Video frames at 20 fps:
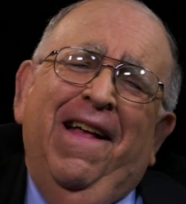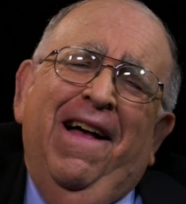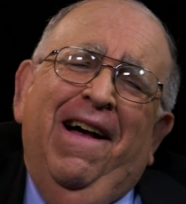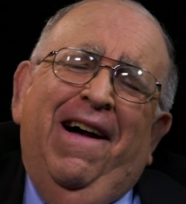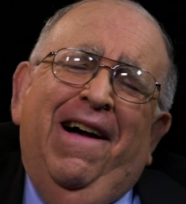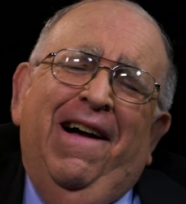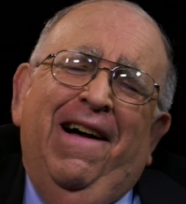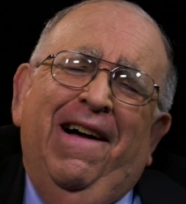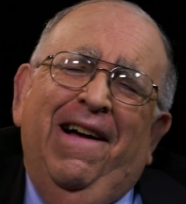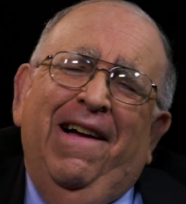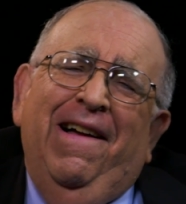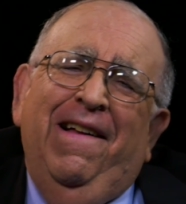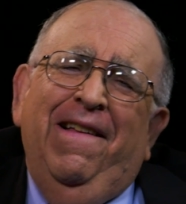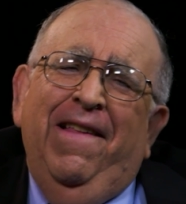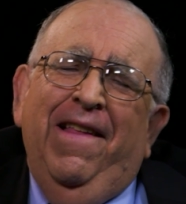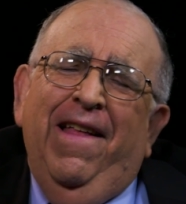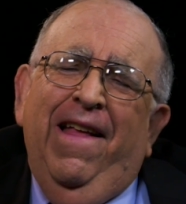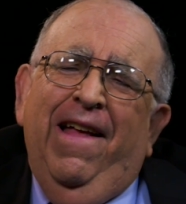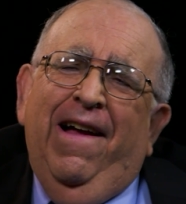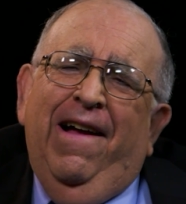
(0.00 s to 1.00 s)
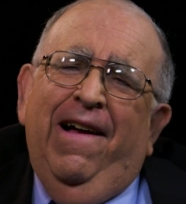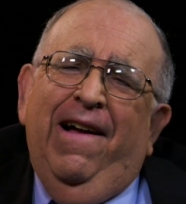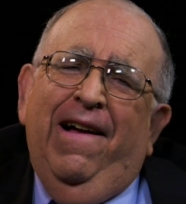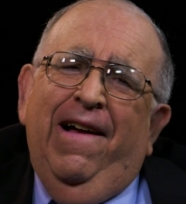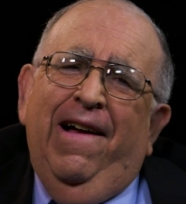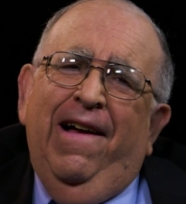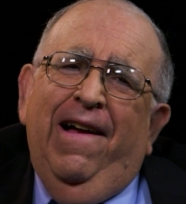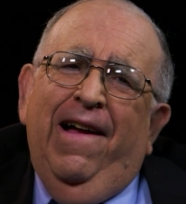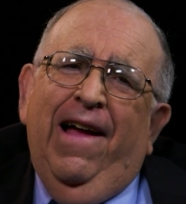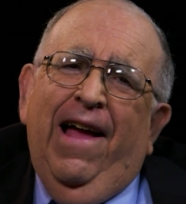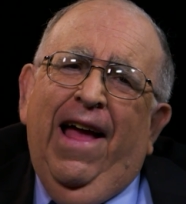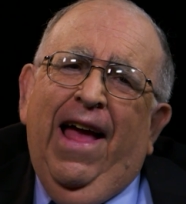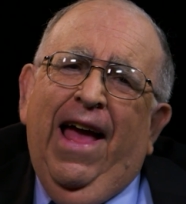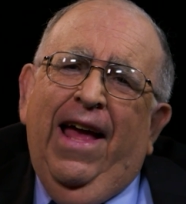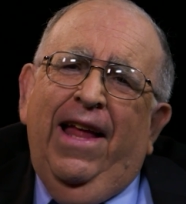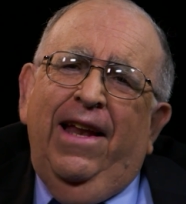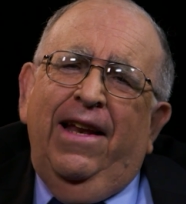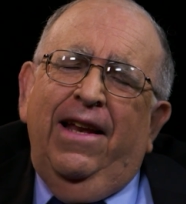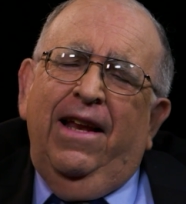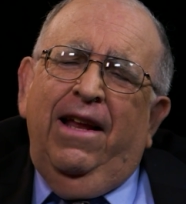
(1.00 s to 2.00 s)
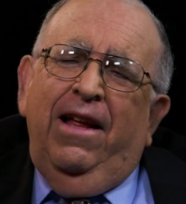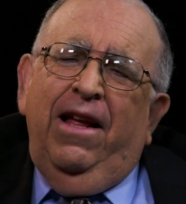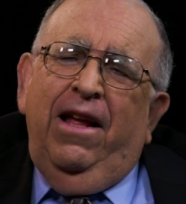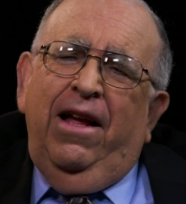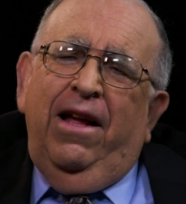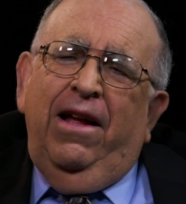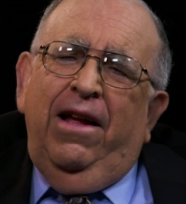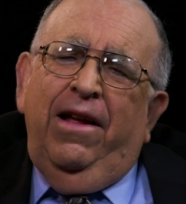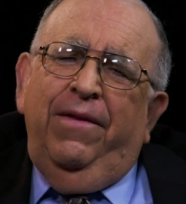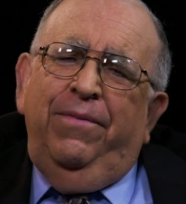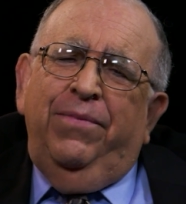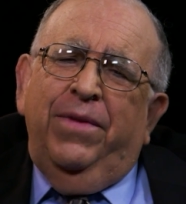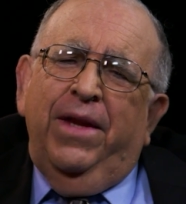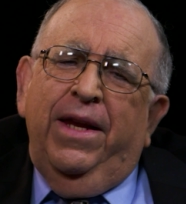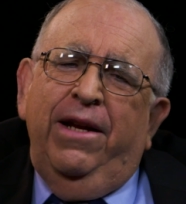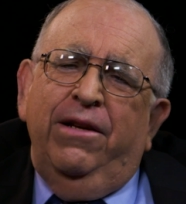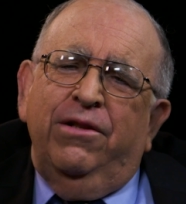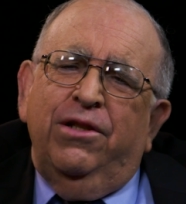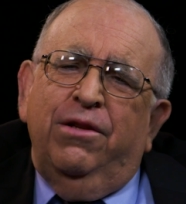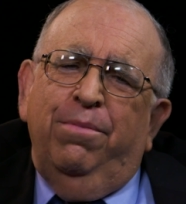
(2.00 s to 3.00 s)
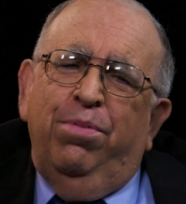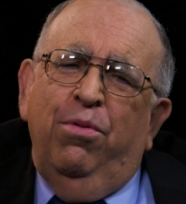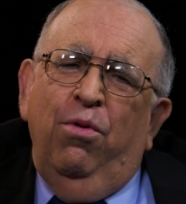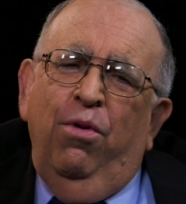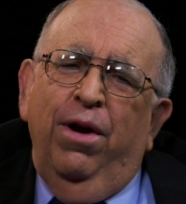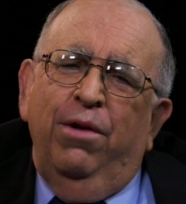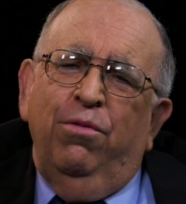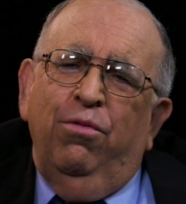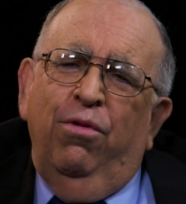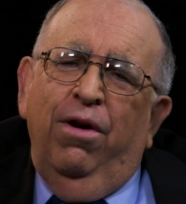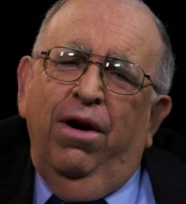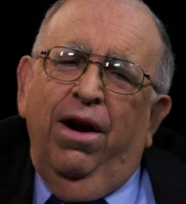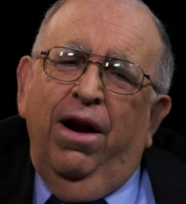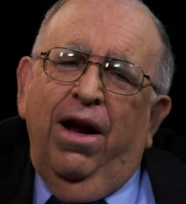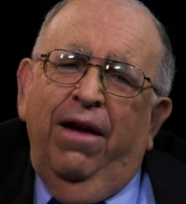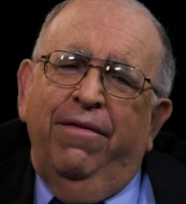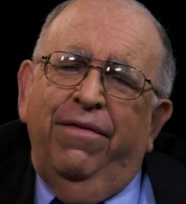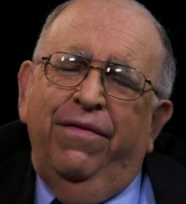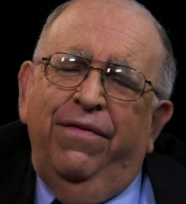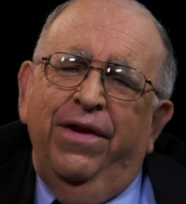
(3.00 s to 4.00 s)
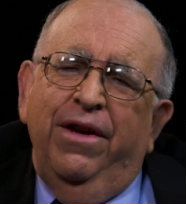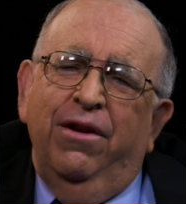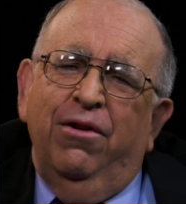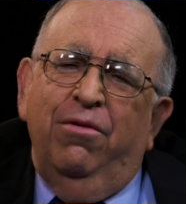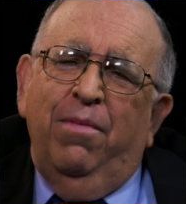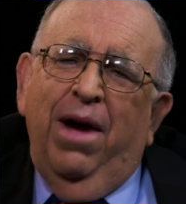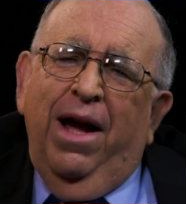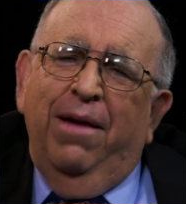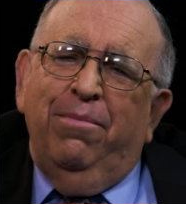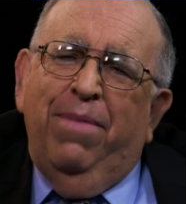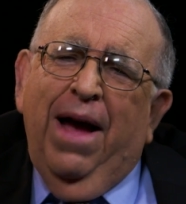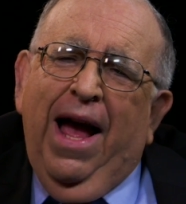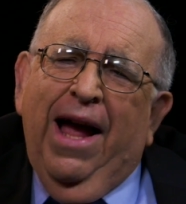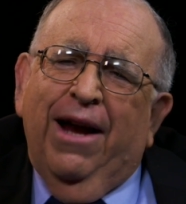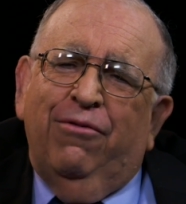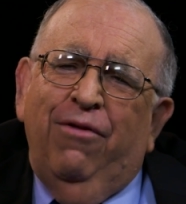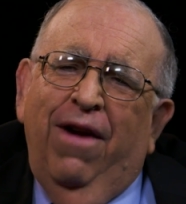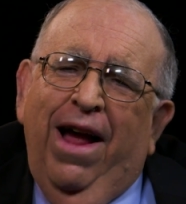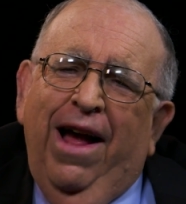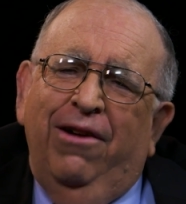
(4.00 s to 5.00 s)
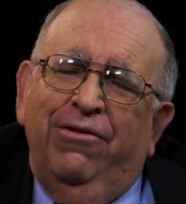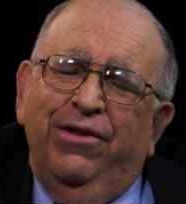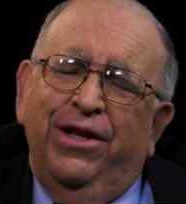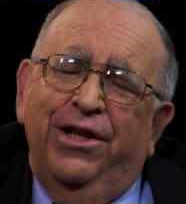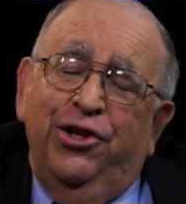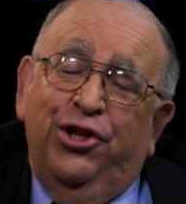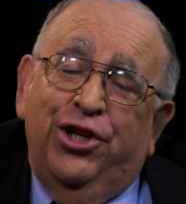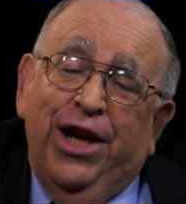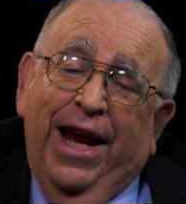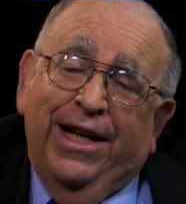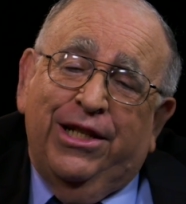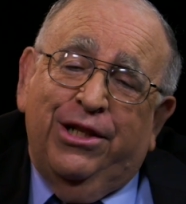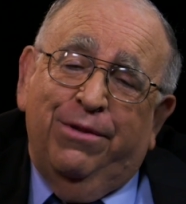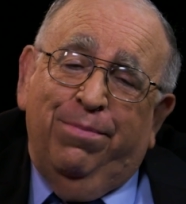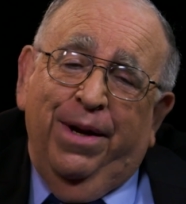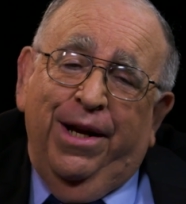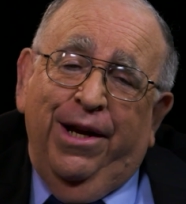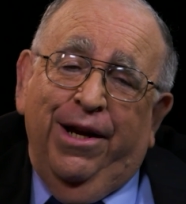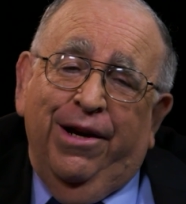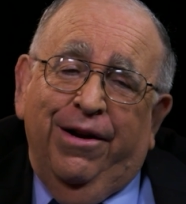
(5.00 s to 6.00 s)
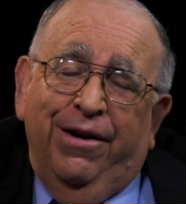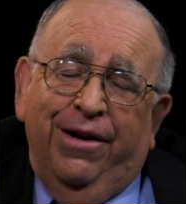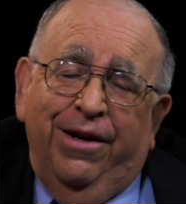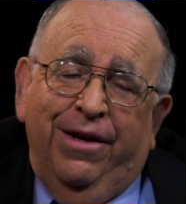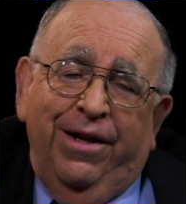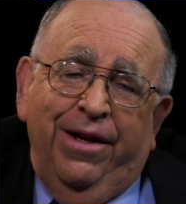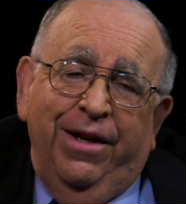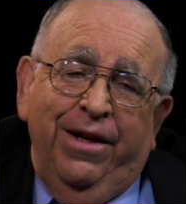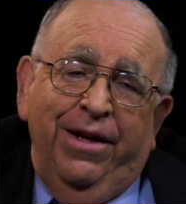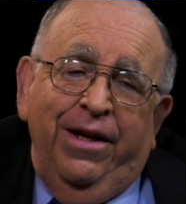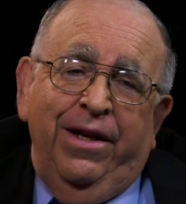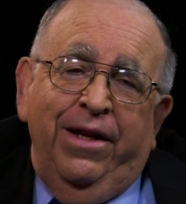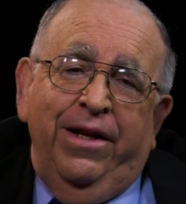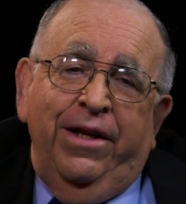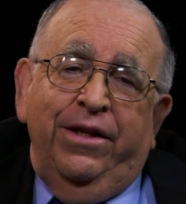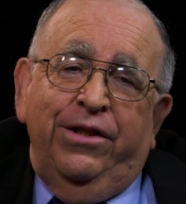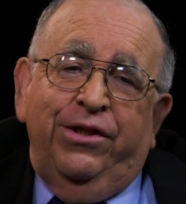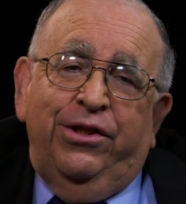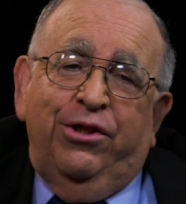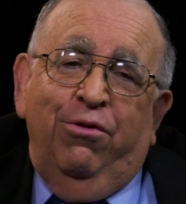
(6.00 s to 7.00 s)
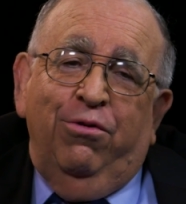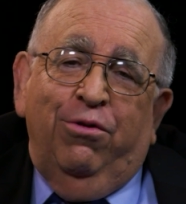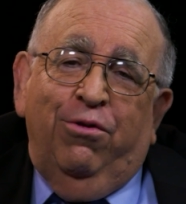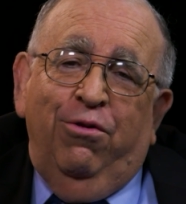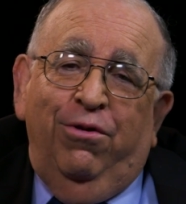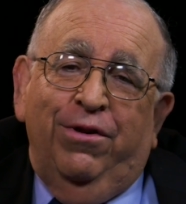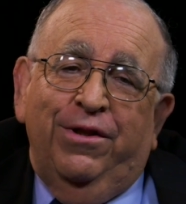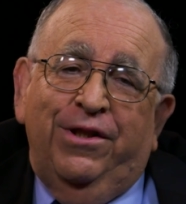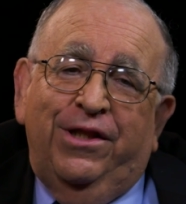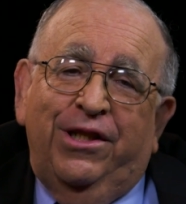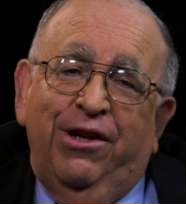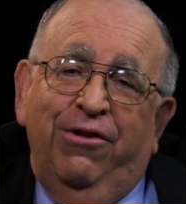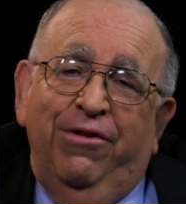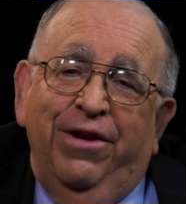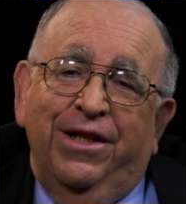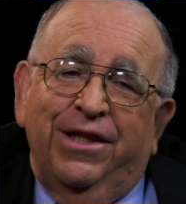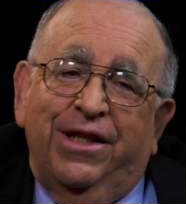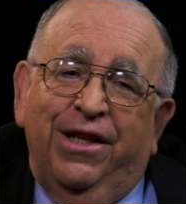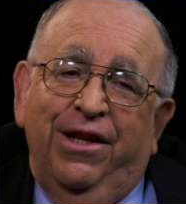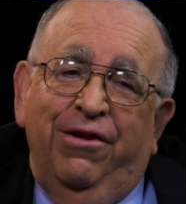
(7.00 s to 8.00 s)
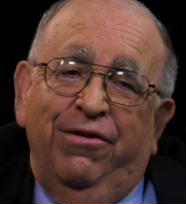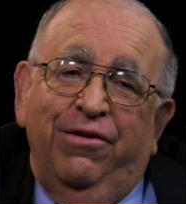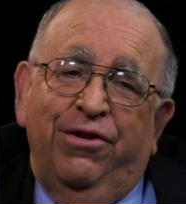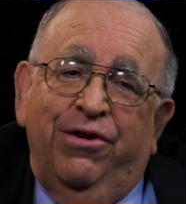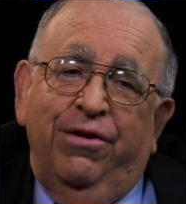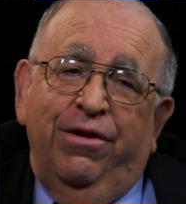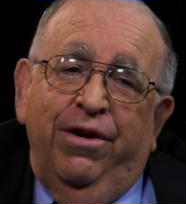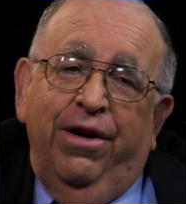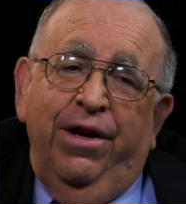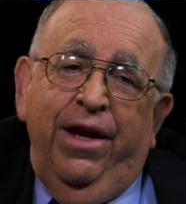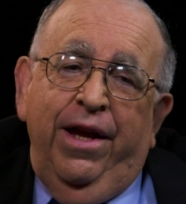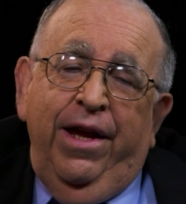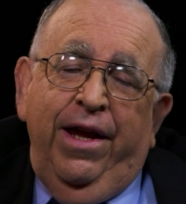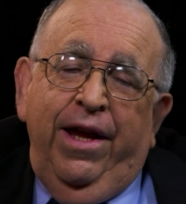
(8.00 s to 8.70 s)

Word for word: And here's the point where I feel my background in Shakespeare and so-called serious literature